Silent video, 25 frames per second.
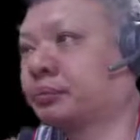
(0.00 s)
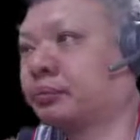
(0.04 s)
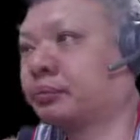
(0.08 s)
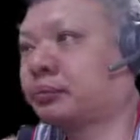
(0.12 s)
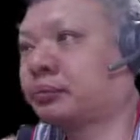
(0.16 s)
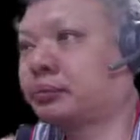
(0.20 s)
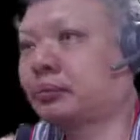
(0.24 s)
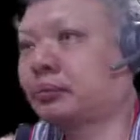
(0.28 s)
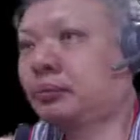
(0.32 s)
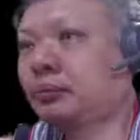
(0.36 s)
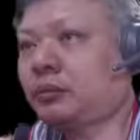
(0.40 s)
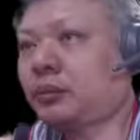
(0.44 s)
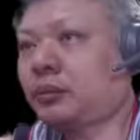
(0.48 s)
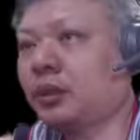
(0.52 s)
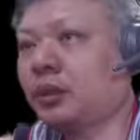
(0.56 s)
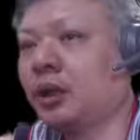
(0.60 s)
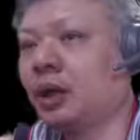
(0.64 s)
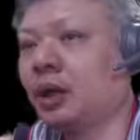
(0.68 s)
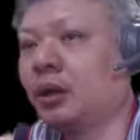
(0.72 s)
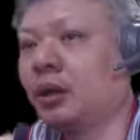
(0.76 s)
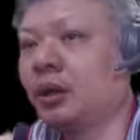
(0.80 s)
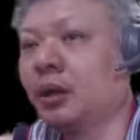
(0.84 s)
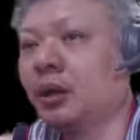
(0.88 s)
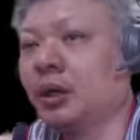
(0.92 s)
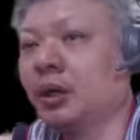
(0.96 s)
Now,
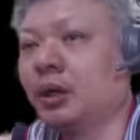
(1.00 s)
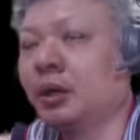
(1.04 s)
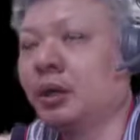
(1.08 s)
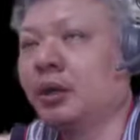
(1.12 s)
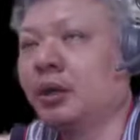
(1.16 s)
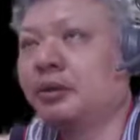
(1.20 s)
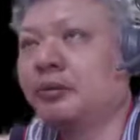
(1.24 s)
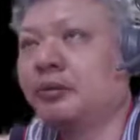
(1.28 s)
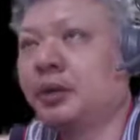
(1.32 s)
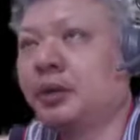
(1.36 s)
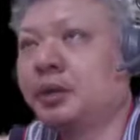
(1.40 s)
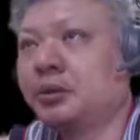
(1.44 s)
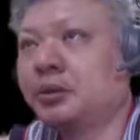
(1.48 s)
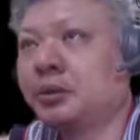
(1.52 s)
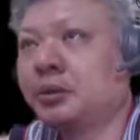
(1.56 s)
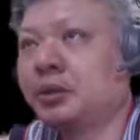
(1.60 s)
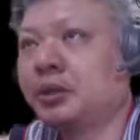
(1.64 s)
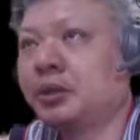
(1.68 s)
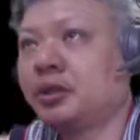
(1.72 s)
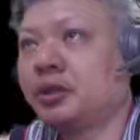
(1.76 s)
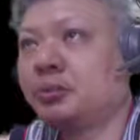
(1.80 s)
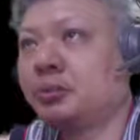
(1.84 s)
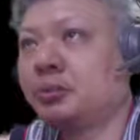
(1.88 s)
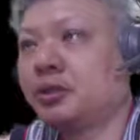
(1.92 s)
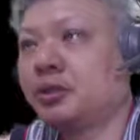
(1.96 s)
faced with this
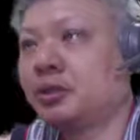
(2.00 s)
position,